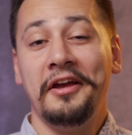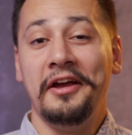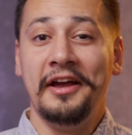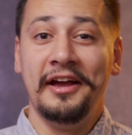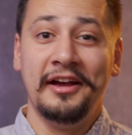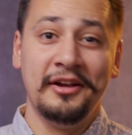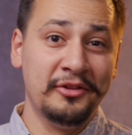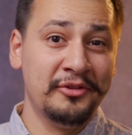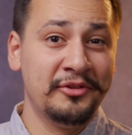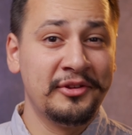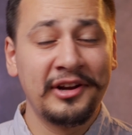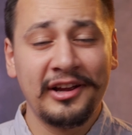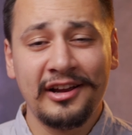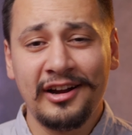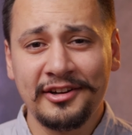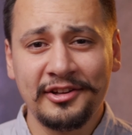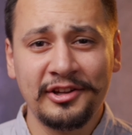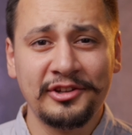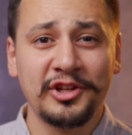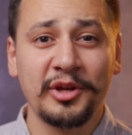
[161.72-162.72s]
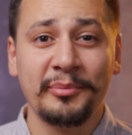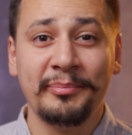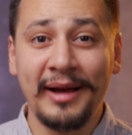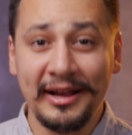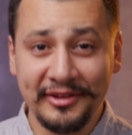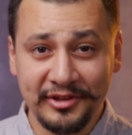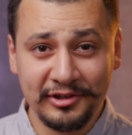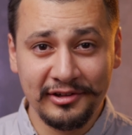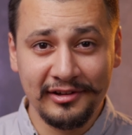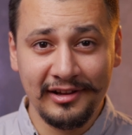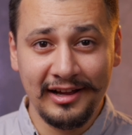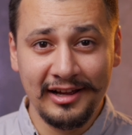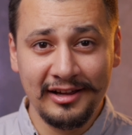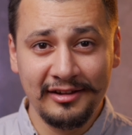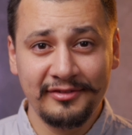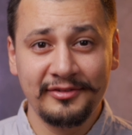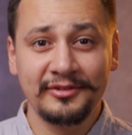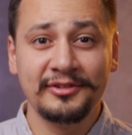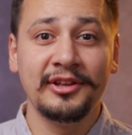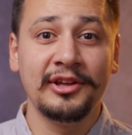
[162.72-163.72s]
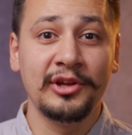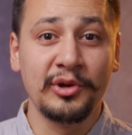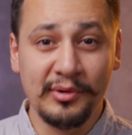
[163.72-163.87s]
And regarding the battery life, the